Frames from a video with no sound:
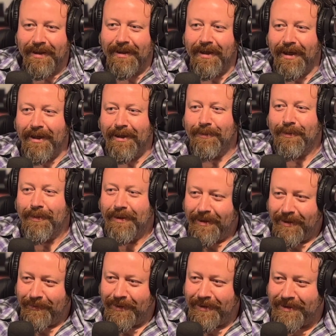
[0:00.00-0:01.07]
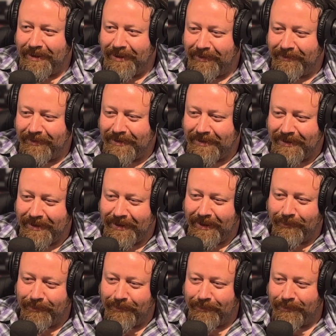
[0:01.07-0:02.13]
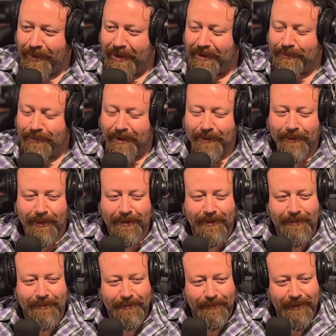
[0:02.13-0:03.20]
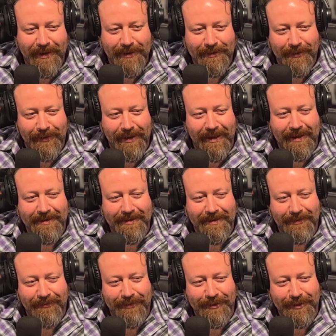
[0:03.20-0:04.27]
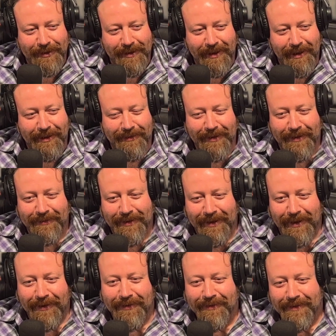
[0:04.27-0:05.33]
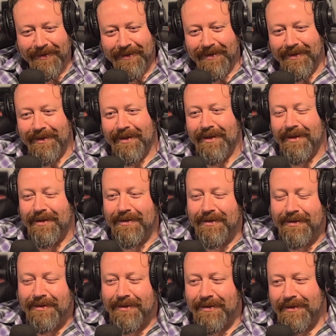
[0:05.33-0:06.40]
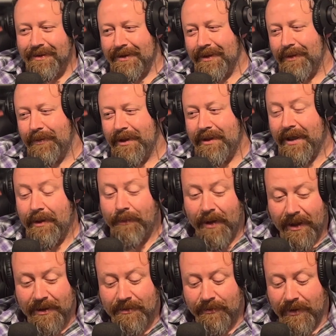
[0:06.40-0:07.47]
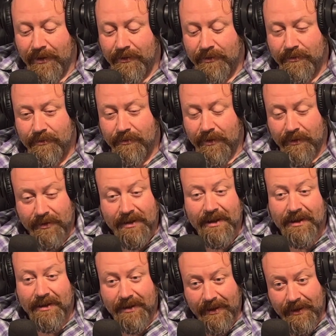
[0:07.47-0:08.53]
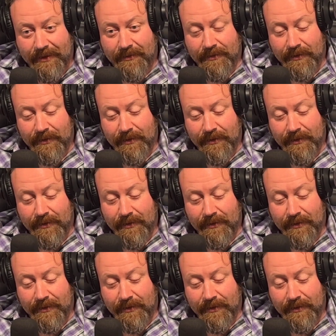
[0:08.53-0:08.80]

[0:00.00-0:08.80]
And must say, obviously, I'm biased, but I'm the biggest Hoyt Axton aficionado out there because my dad passed when I was 16.